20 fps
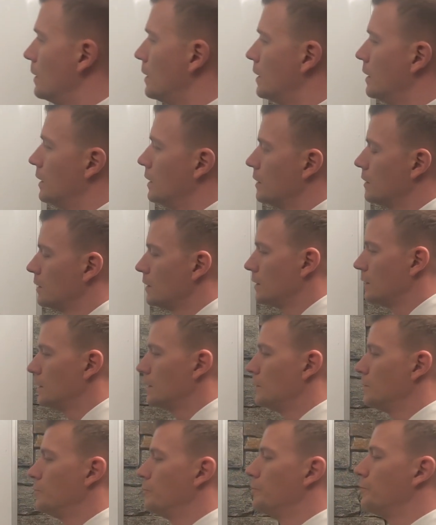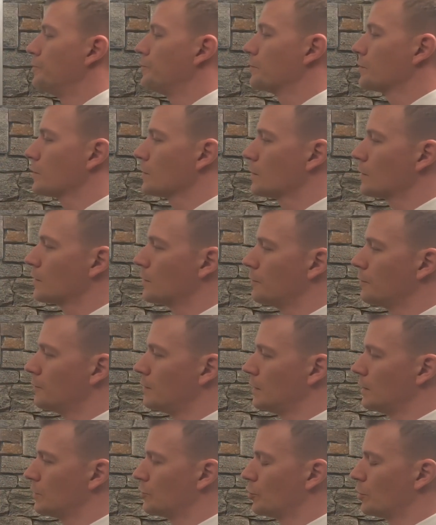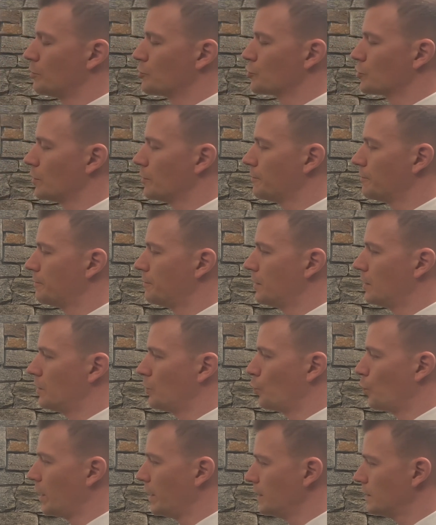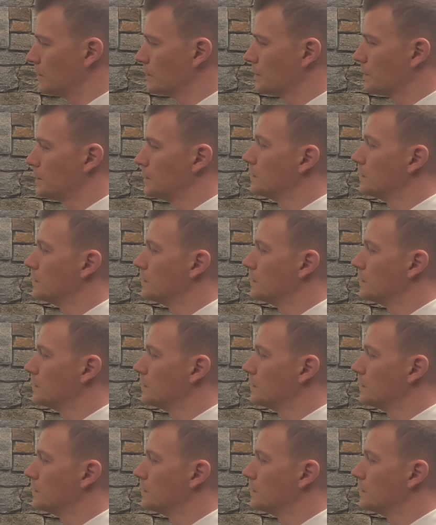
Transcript: And in terms of weight,